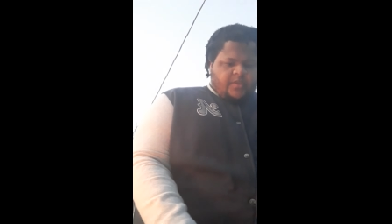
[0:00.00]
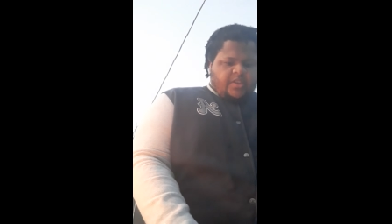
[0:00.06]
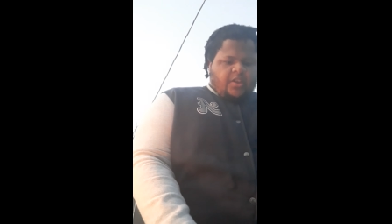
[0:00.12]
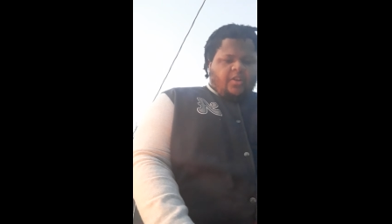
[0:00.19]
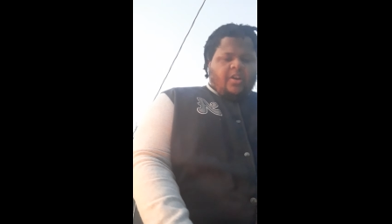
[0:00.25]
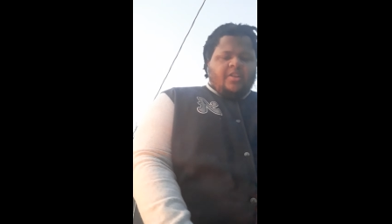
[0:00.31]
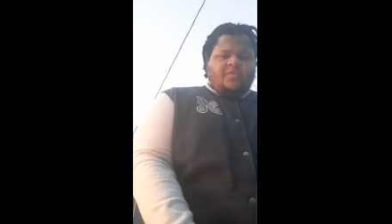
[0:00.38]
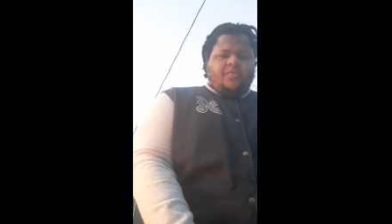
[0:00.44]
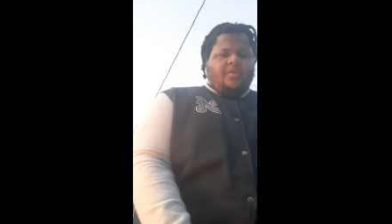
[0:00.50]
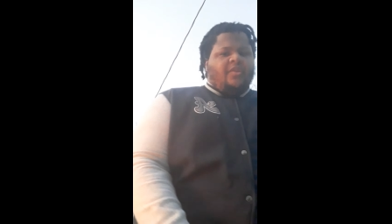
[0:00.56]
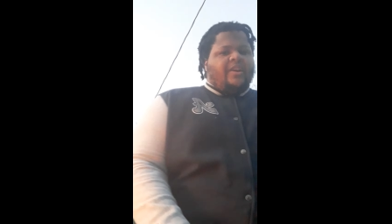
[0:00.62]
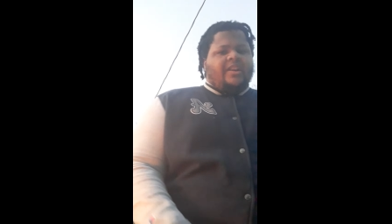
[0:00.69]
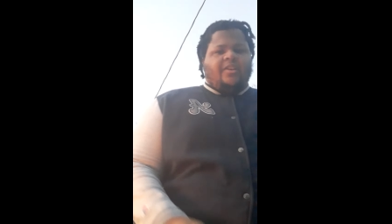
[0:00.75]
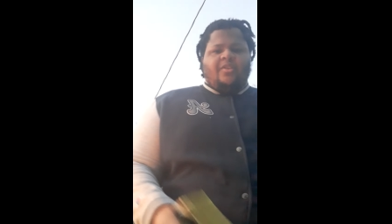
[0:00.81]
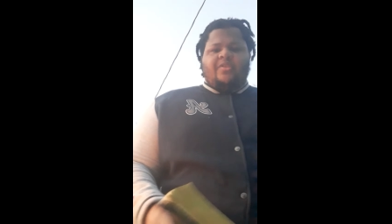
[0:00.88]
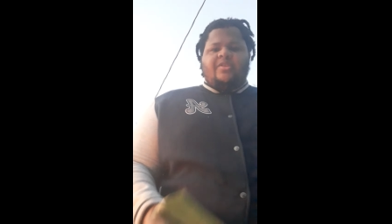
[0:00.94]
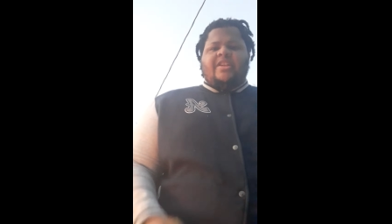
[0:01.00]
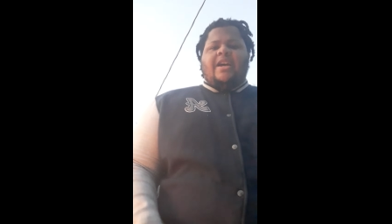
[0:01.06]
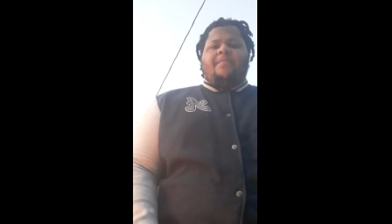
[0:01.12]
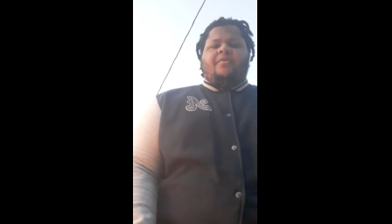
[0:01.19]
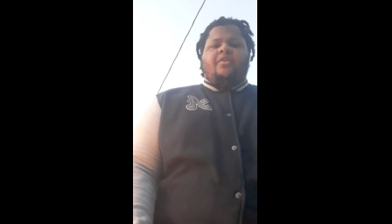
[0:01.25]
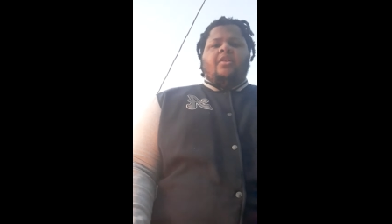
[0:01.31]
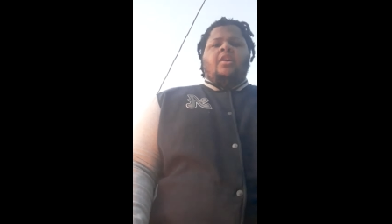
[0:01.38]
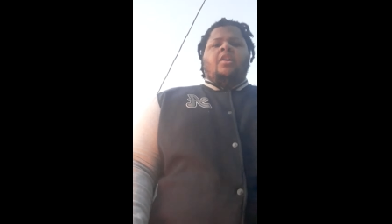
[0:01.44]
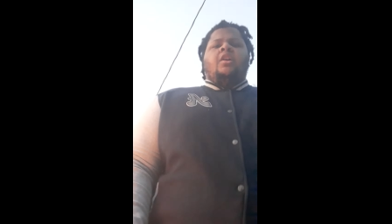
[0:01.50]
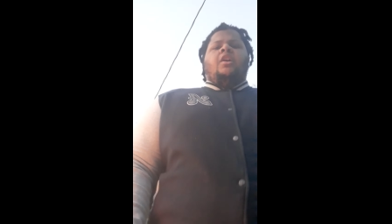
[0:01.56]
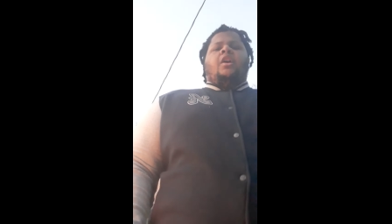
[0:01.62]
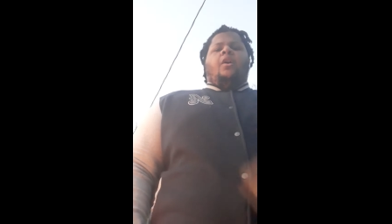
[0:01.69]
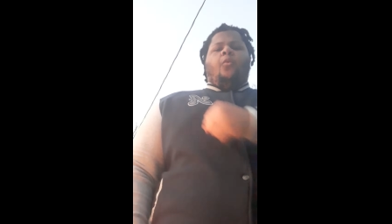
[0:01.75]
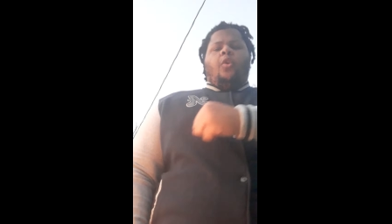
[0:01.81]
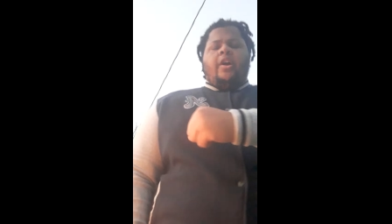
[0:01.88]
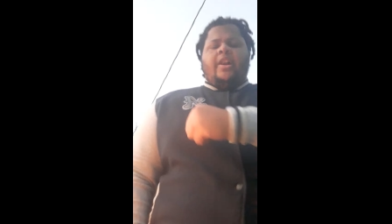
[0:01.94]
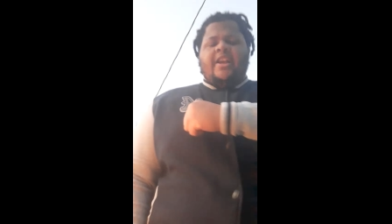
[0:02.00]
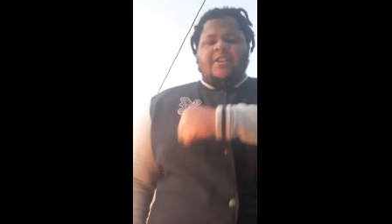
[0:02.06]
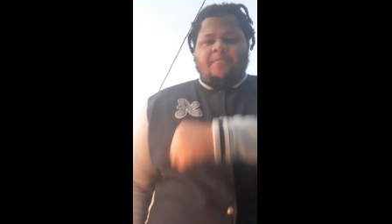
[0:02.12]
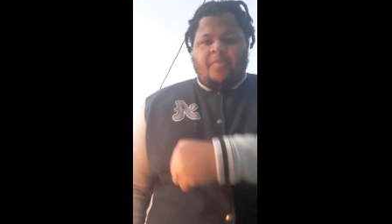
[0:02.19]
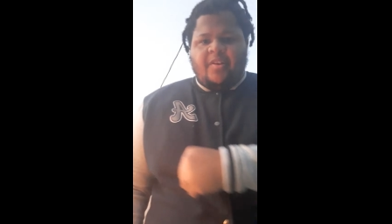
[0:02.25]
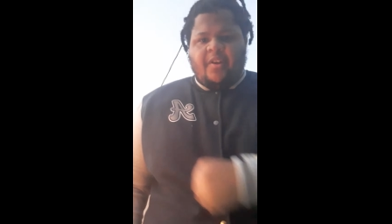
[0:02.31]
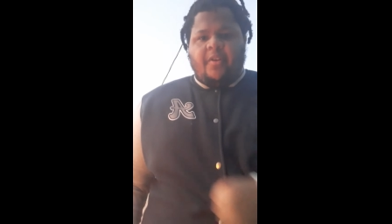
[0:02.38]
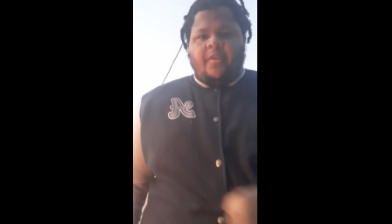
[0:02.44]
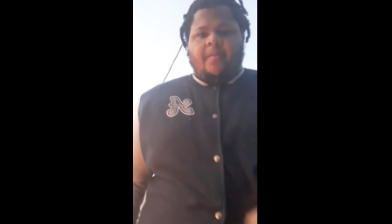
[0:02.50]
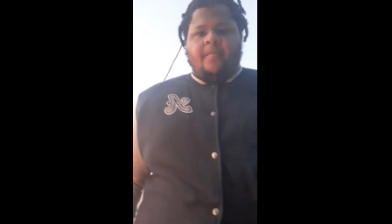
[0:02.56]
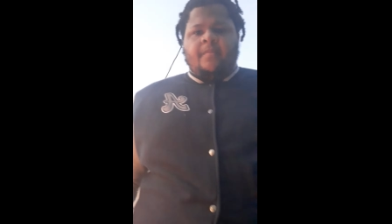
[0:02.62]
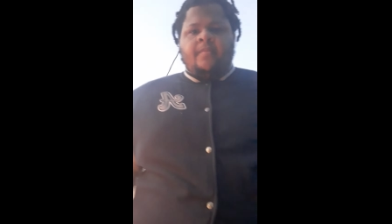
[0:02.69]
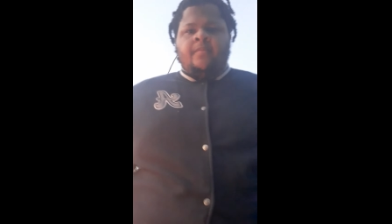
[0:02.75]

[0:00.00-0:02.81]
All right, so we're gonna get the whole chapter on what is Purim.